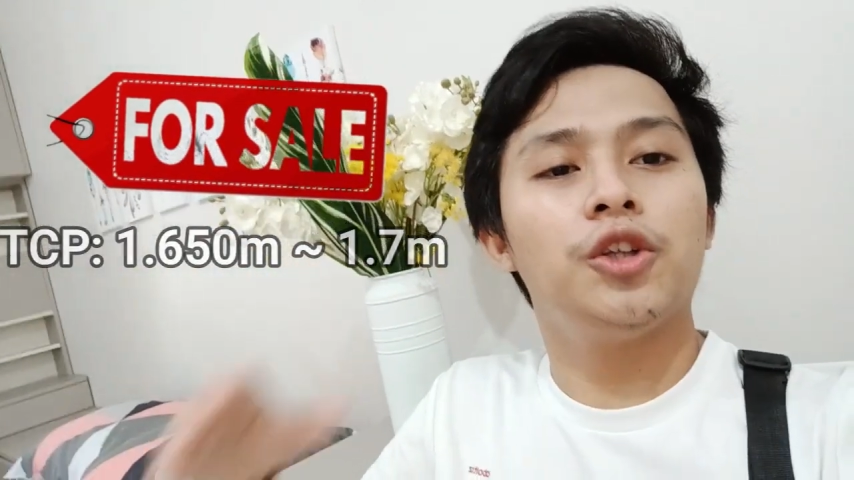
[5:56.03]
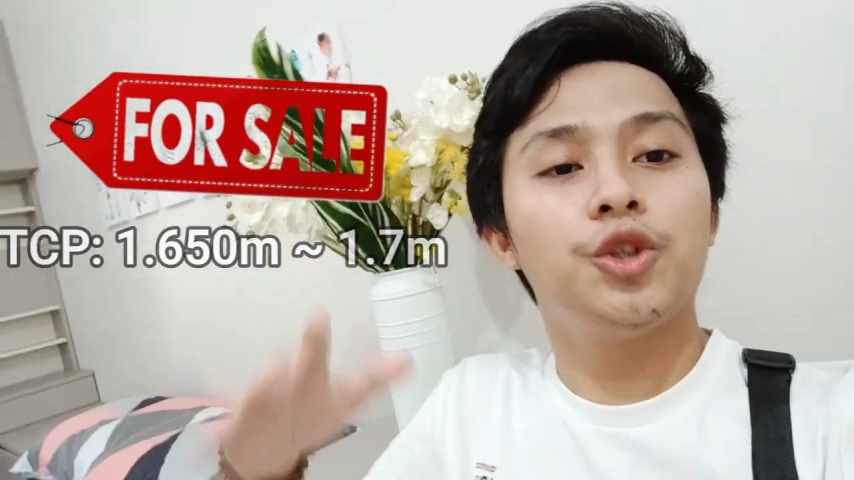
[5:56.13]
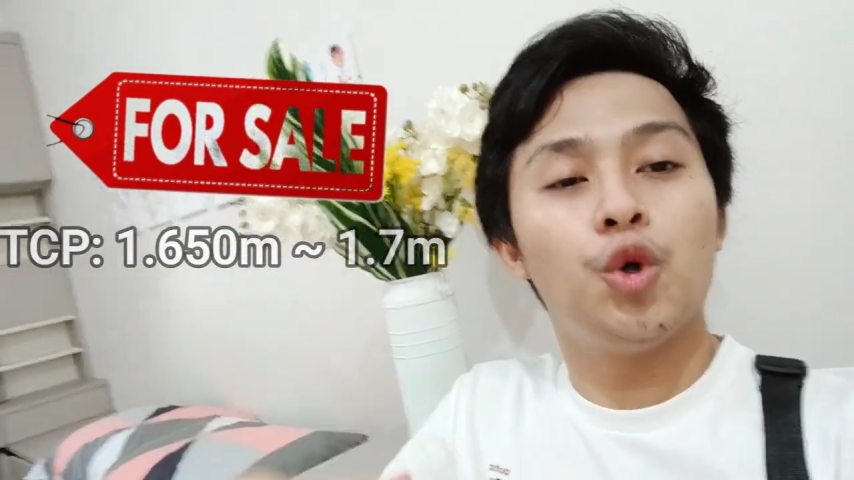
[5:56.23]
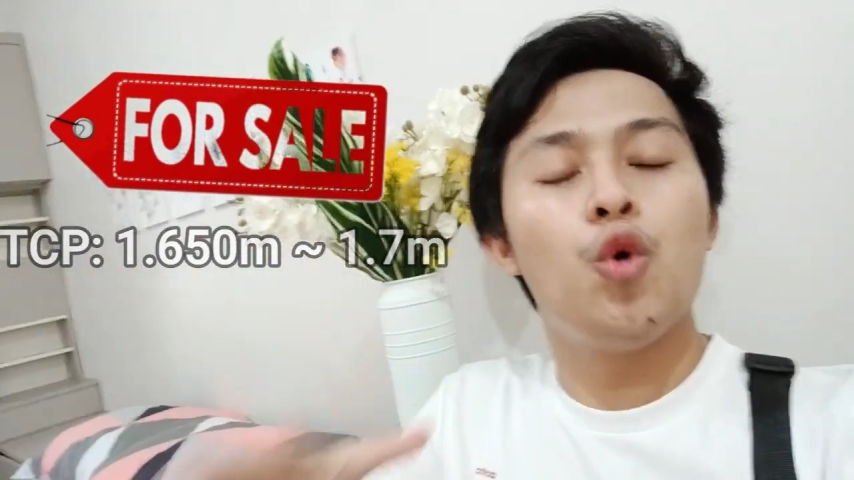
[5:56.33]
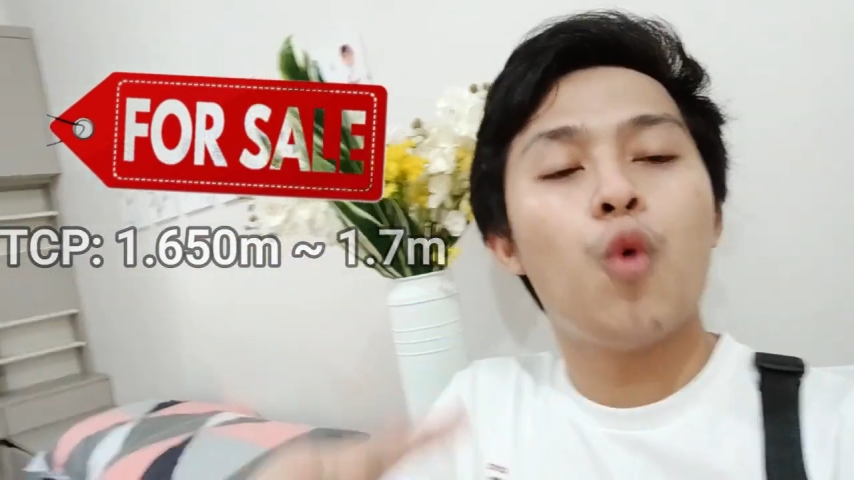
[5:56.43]

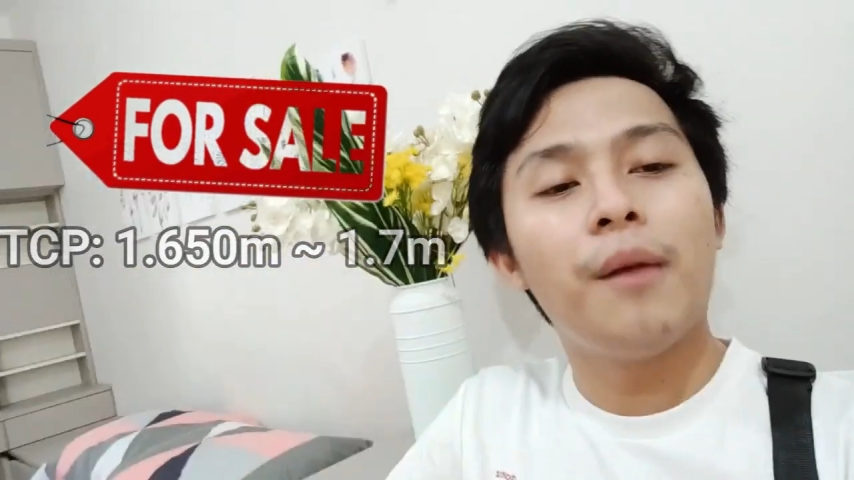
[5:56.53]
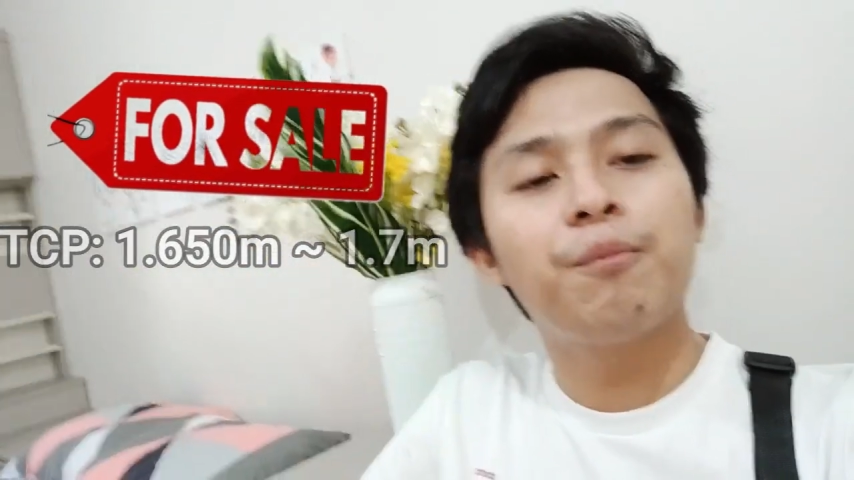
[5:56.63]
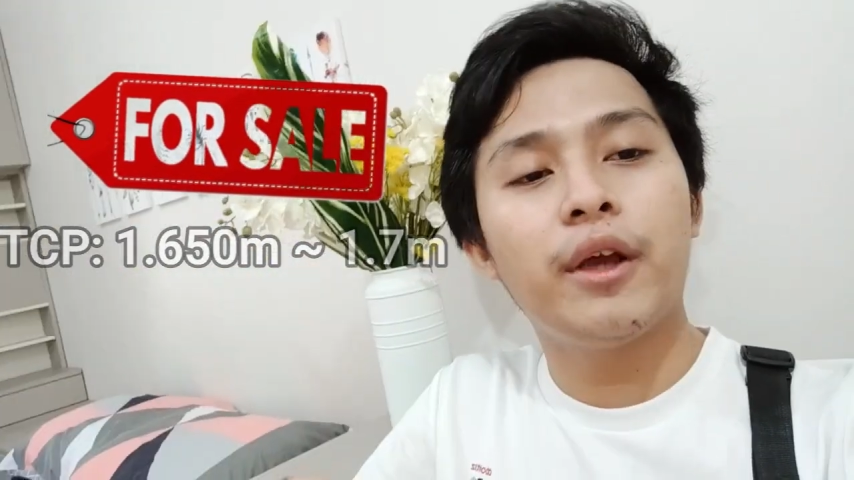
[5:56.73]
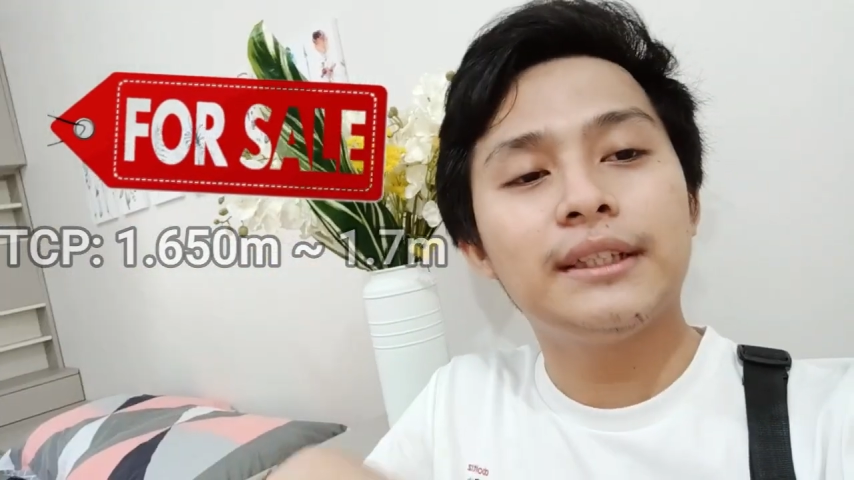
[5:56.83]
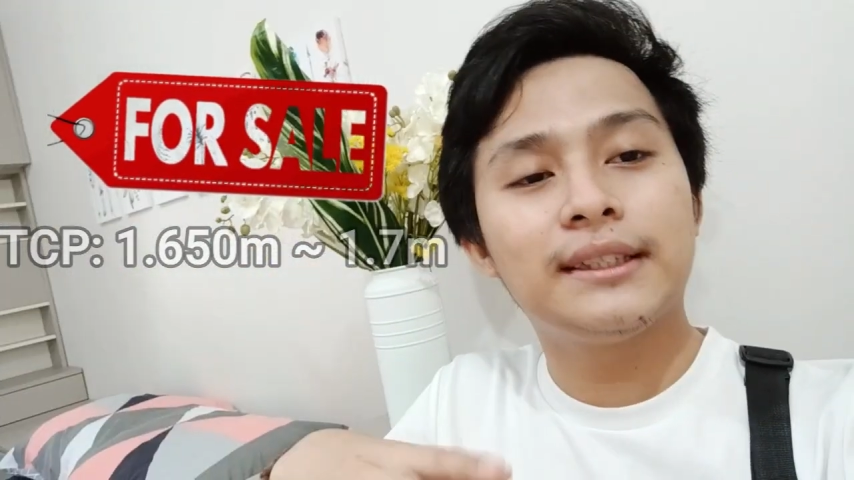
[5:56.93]
To
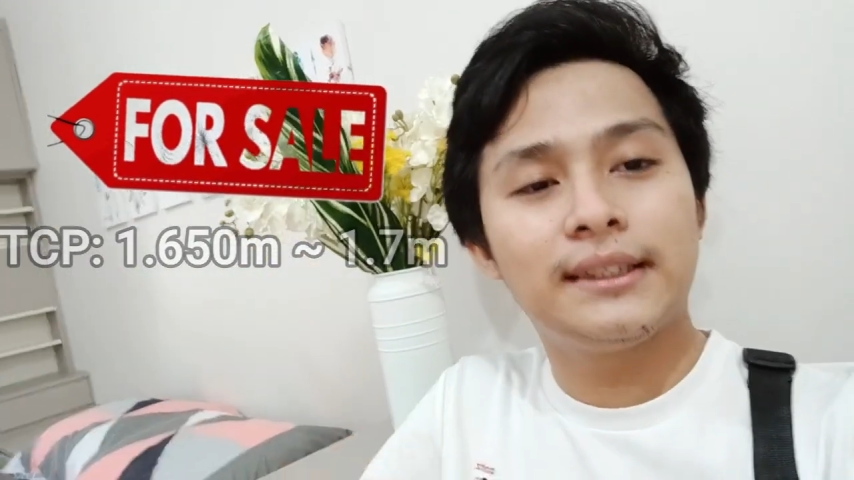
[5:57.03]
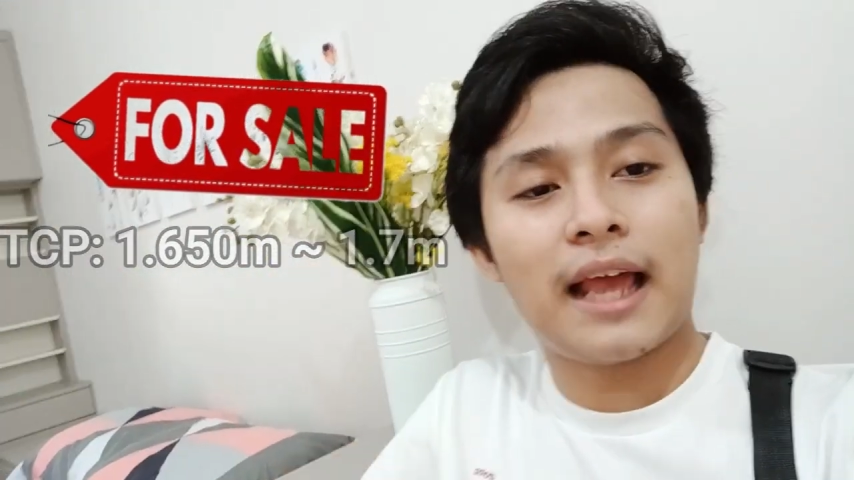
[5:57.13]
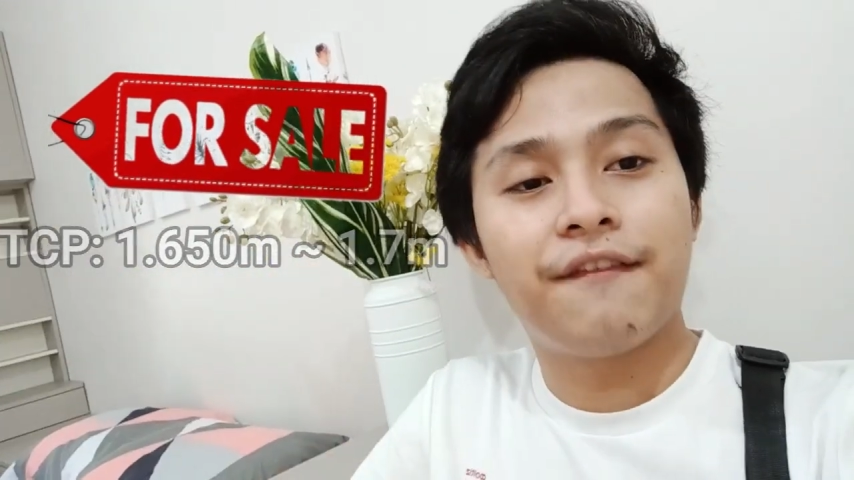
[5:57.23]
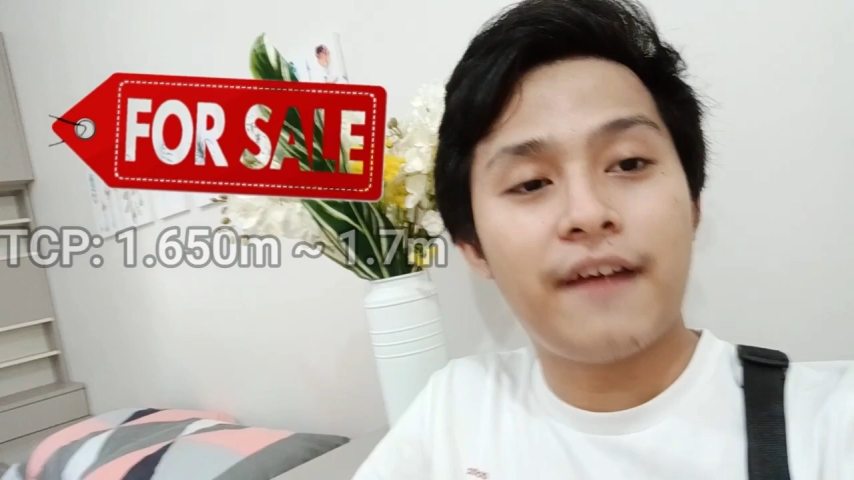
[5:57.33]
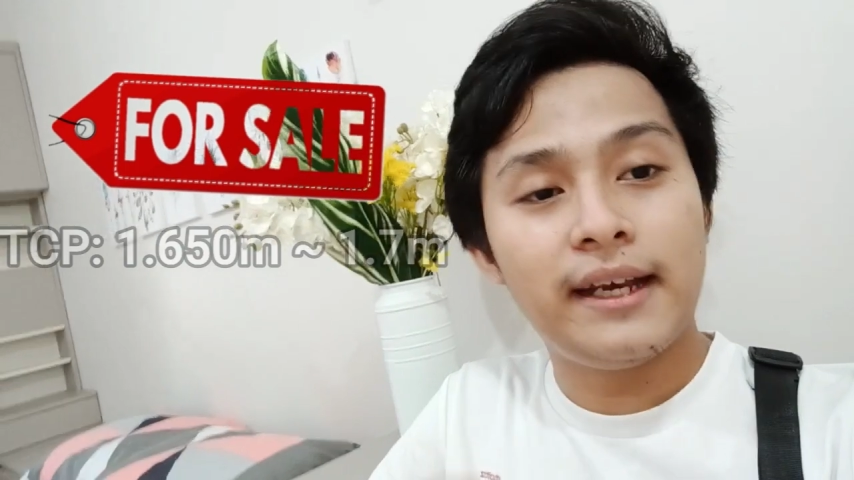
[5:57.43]

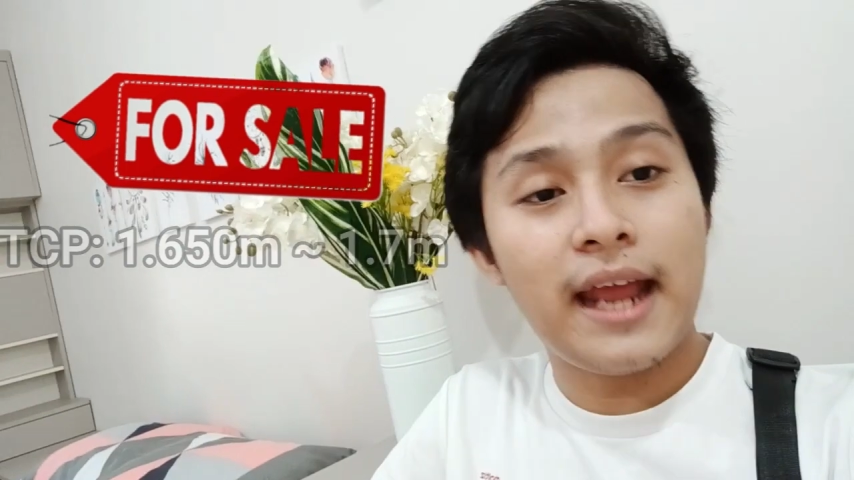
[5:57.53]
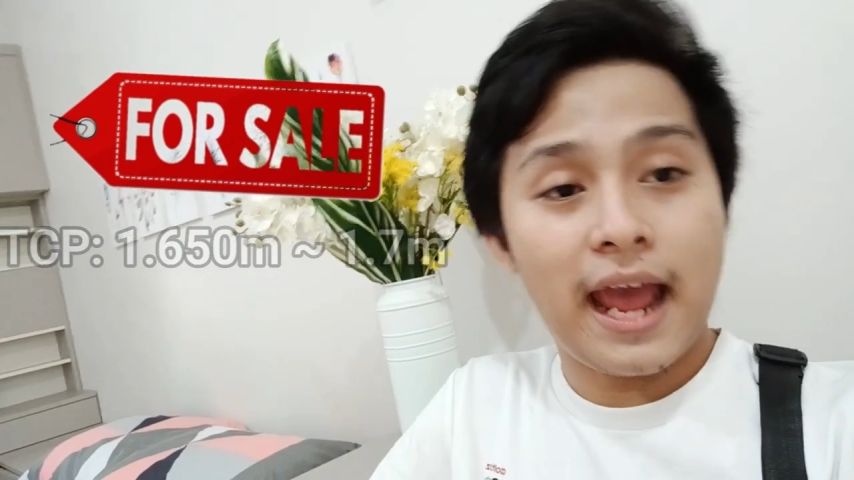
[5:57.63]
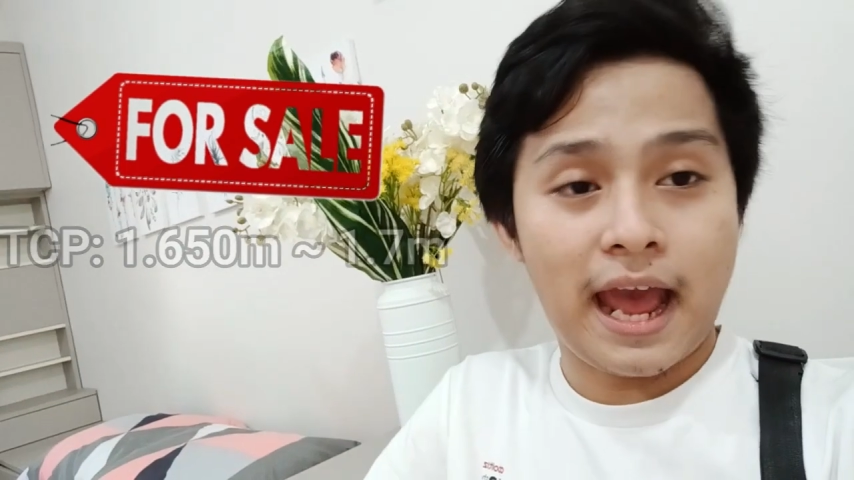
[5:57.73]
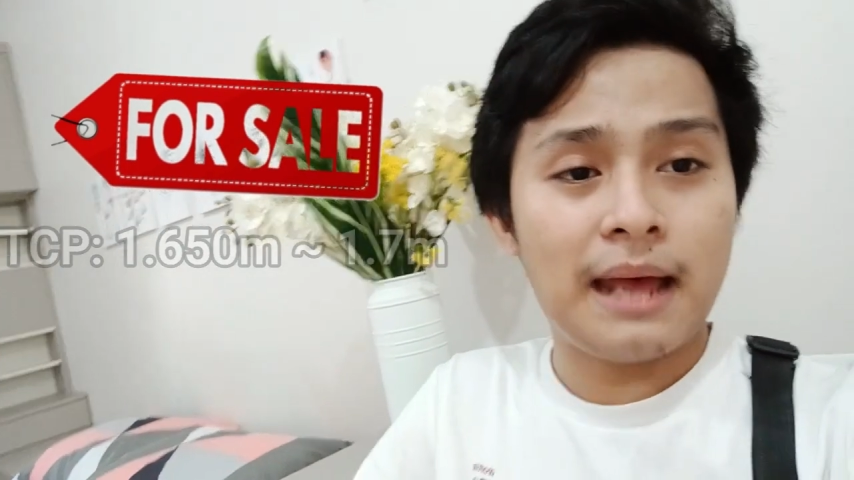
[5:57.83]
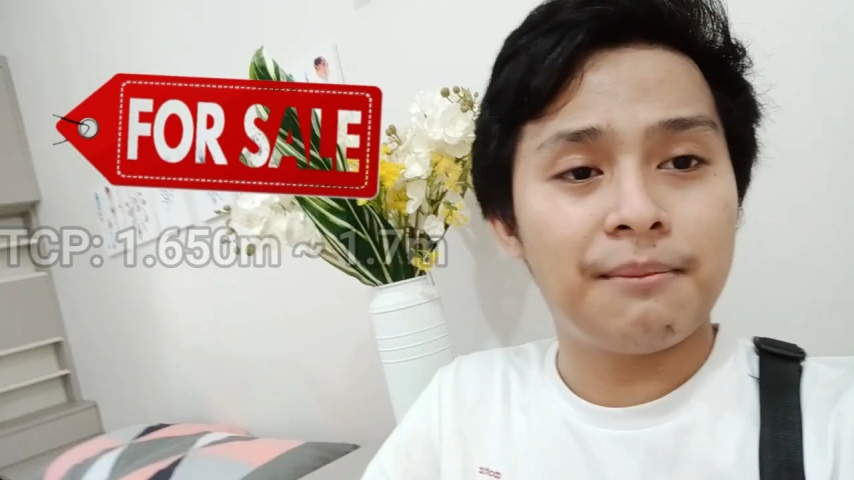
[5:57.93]

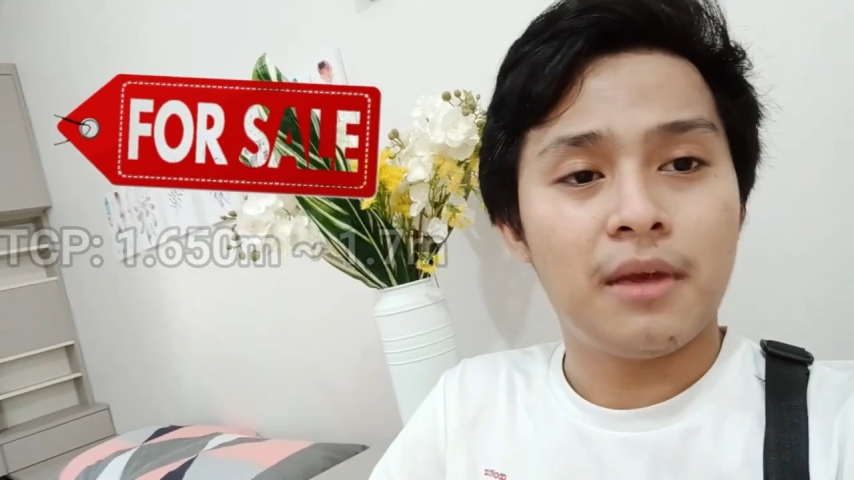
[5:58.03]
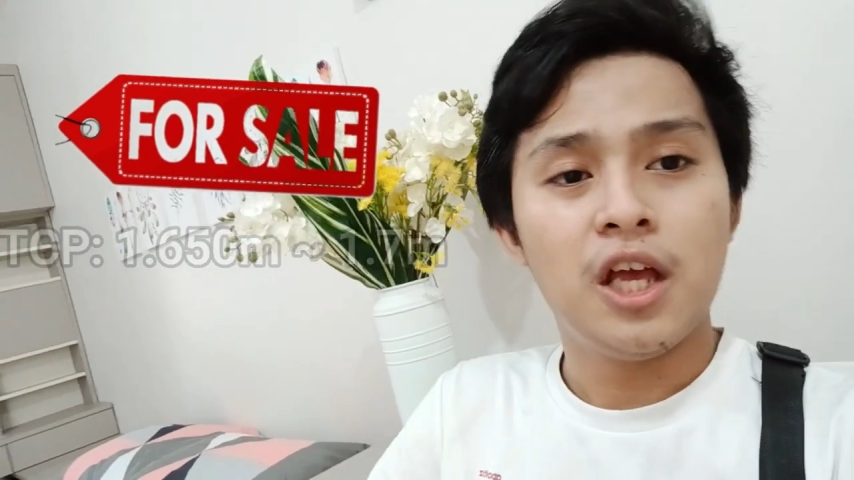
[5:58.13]
1.7M.